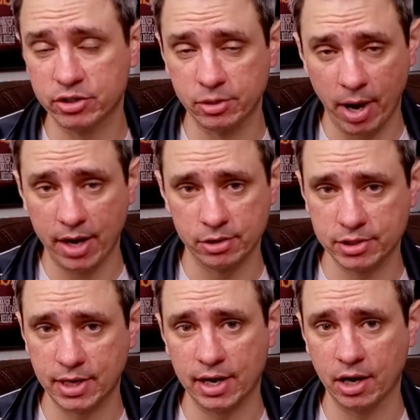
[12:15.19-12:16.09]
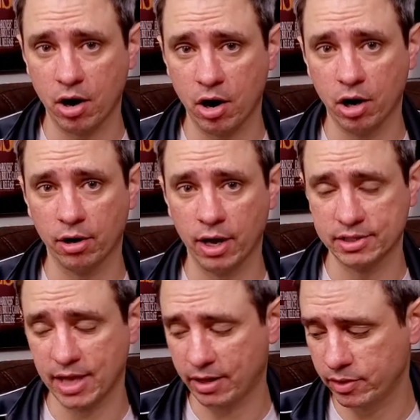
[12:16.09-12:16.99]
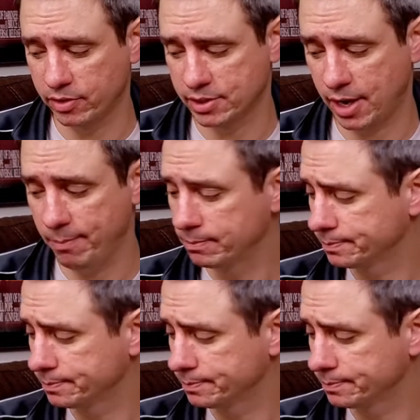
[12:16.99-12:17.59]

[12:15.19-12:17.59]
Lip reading: to my understanding, are exactly the same.